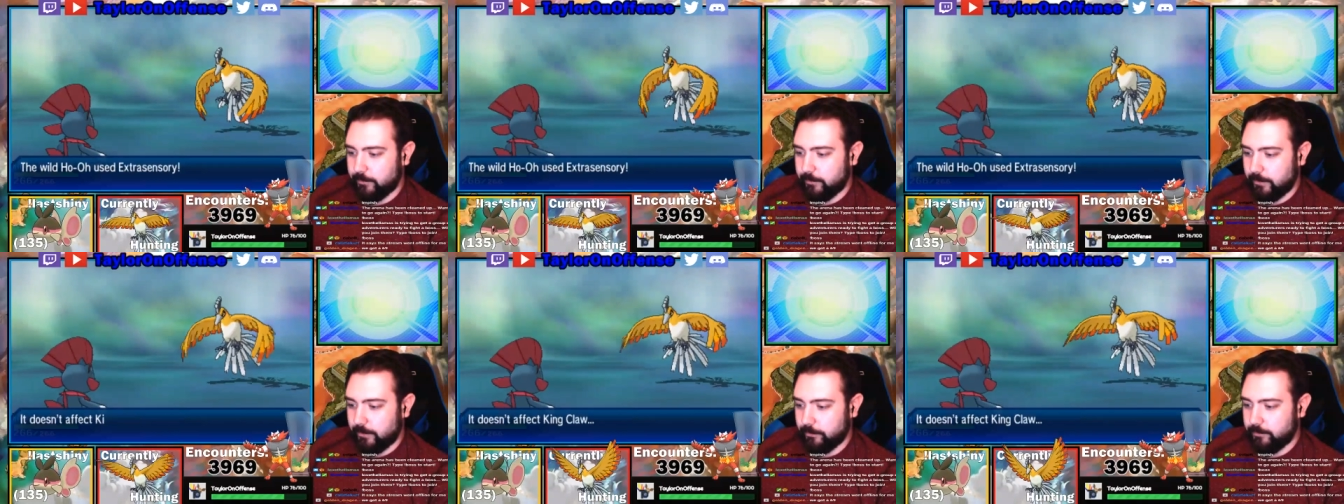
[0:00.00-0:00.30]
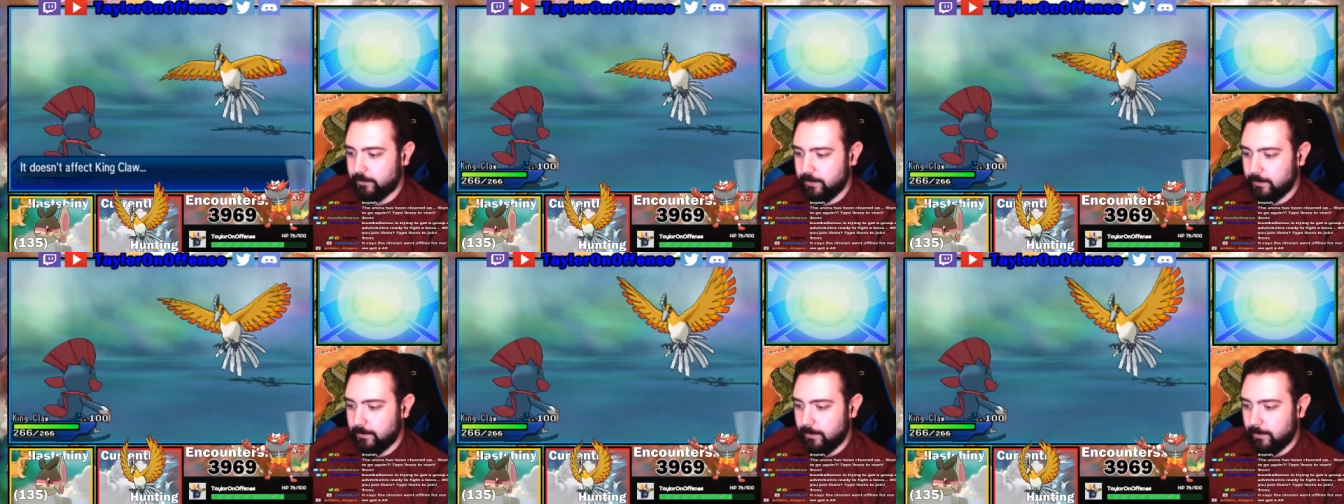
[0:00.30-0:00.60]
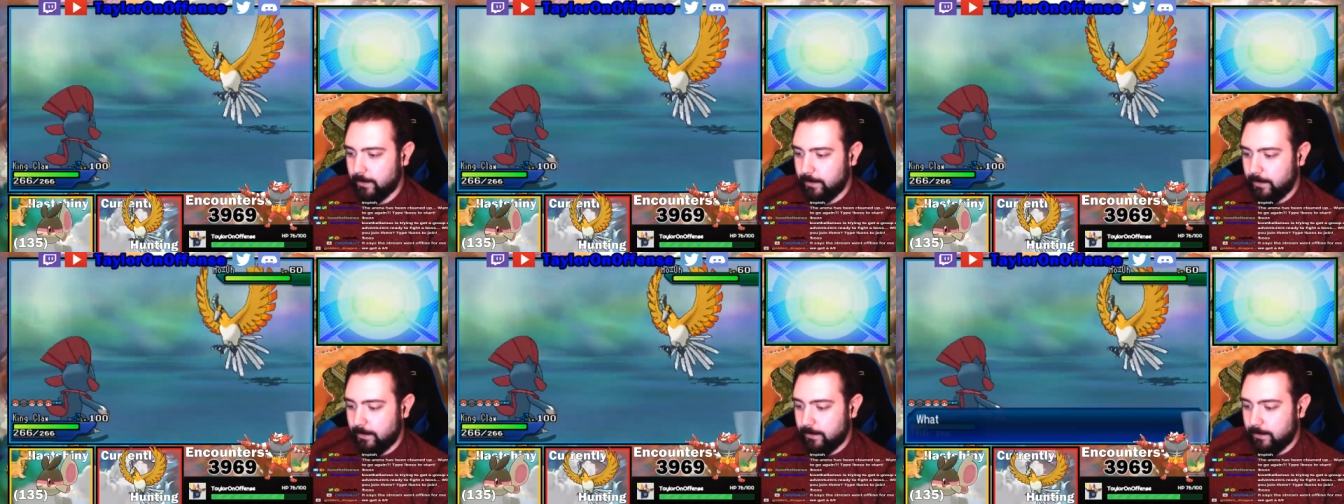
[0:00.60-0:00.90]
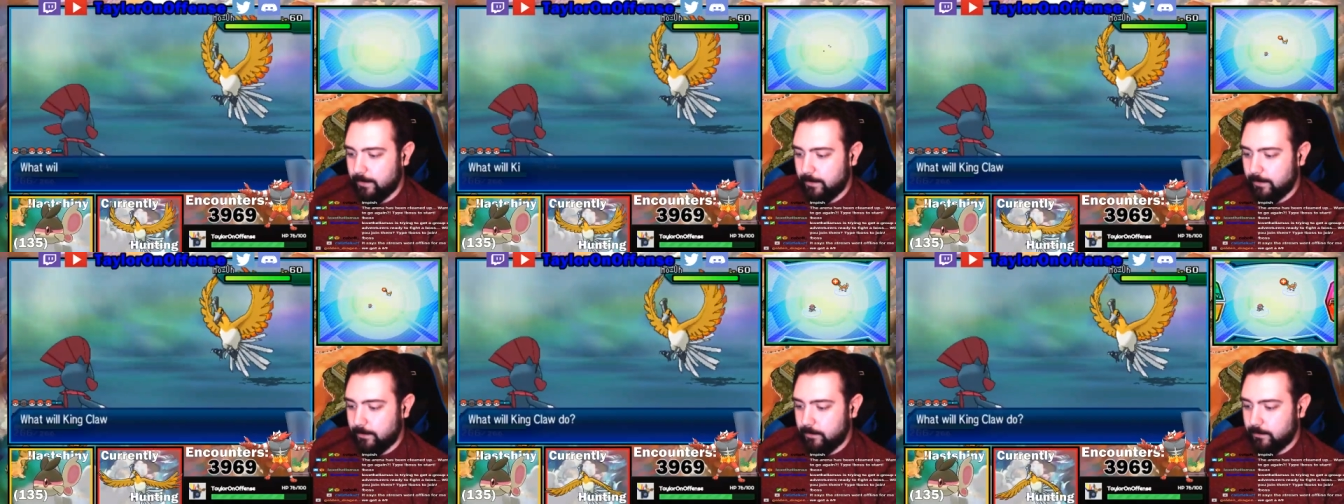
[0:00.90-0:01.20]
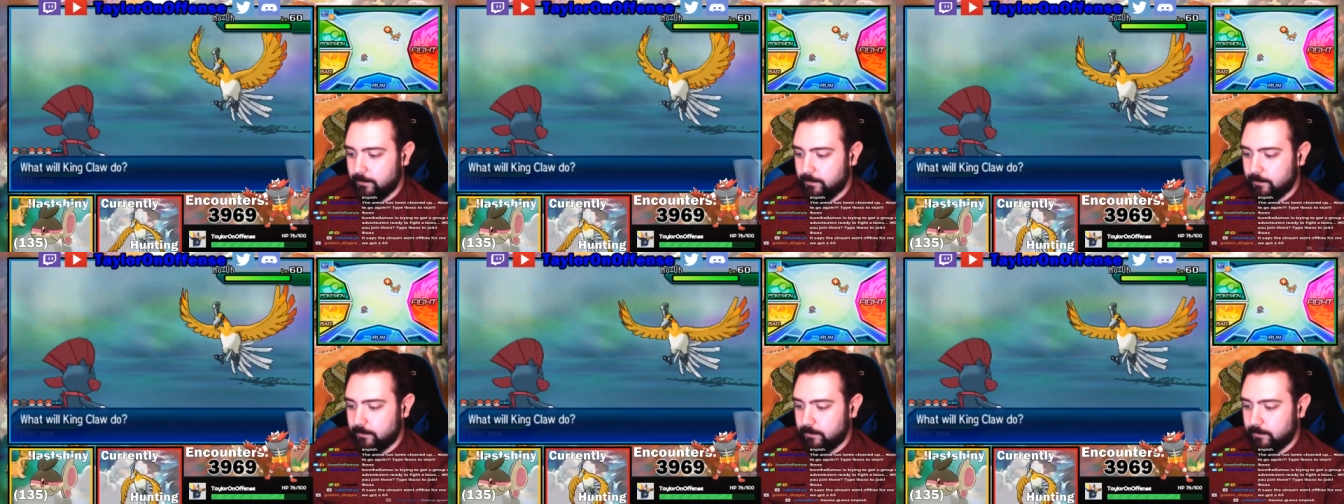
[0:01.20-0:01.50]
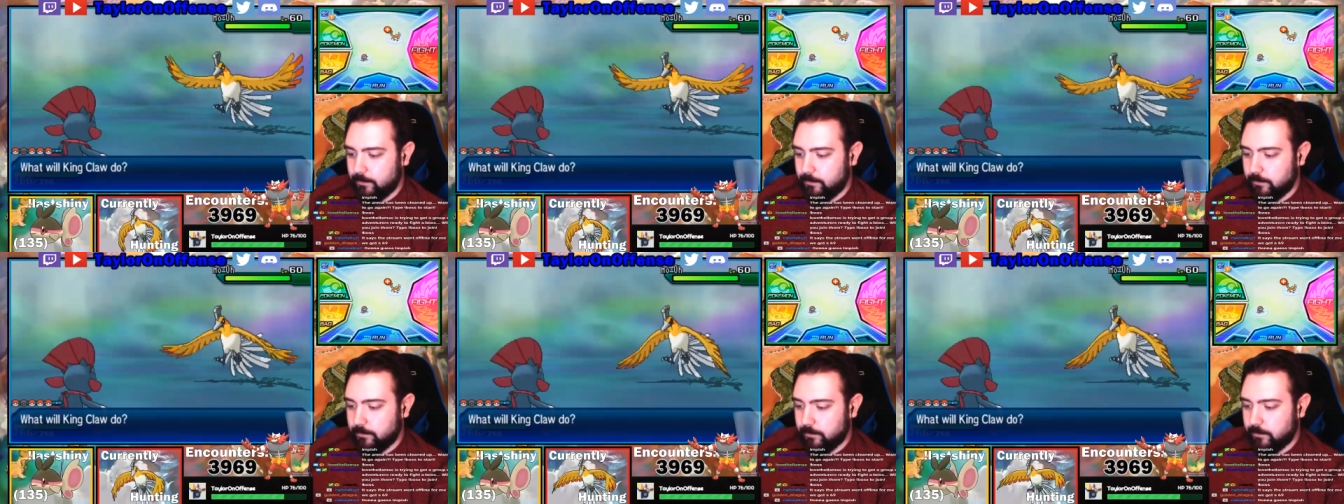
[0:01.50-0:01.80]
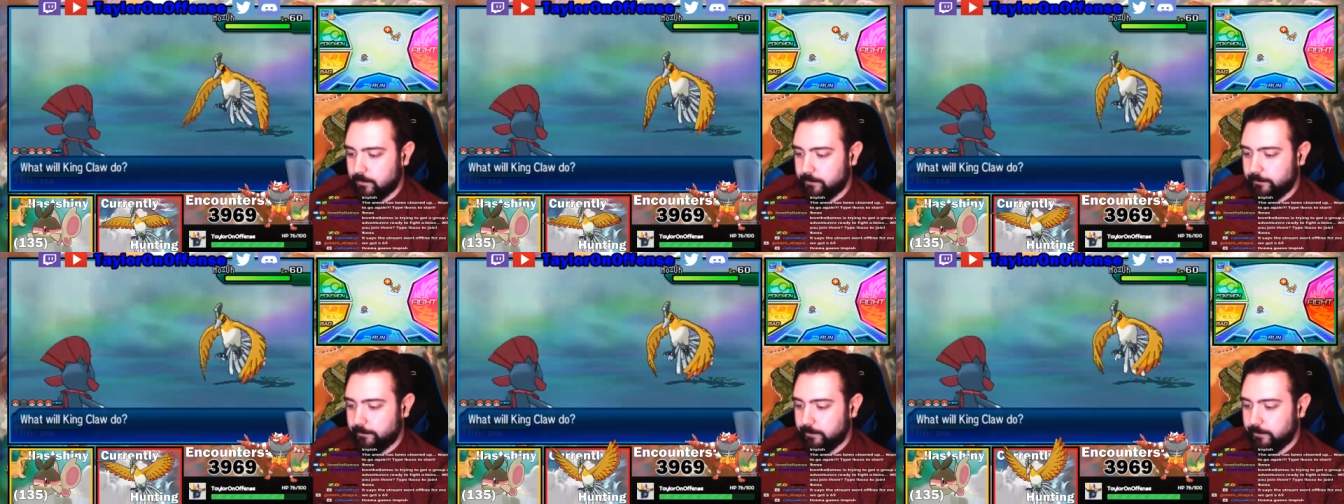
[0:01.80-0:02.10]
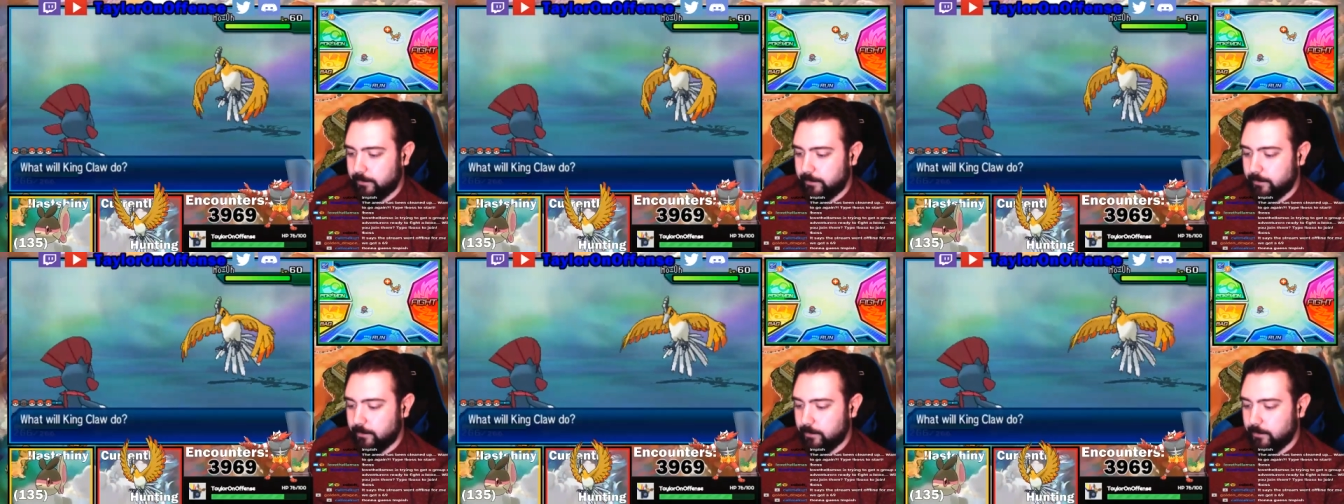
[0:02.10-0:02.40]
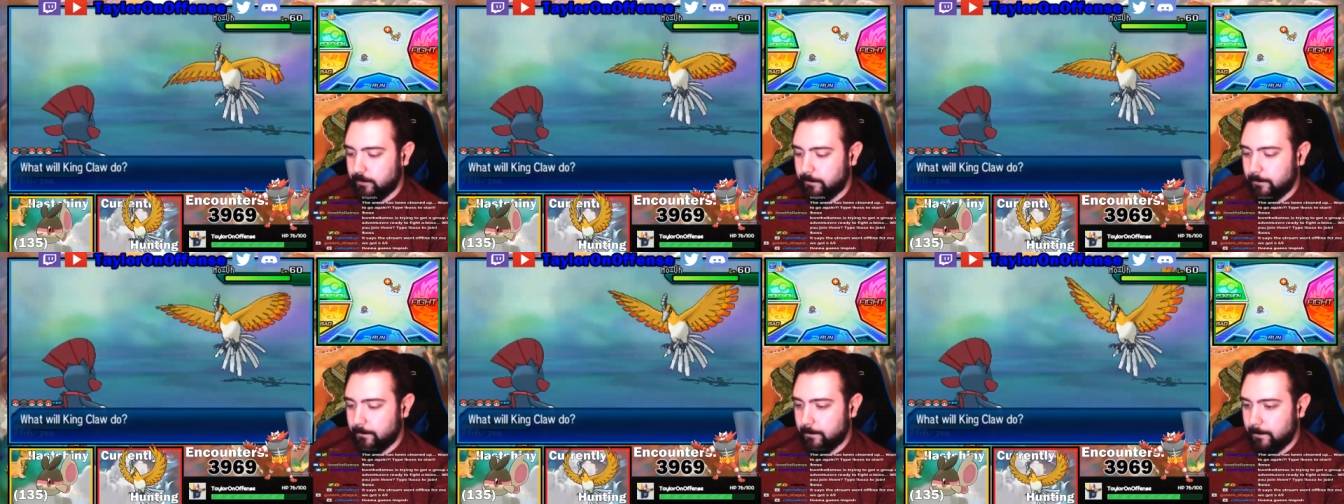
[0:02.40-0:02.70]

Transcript: too, actually. Let's see here.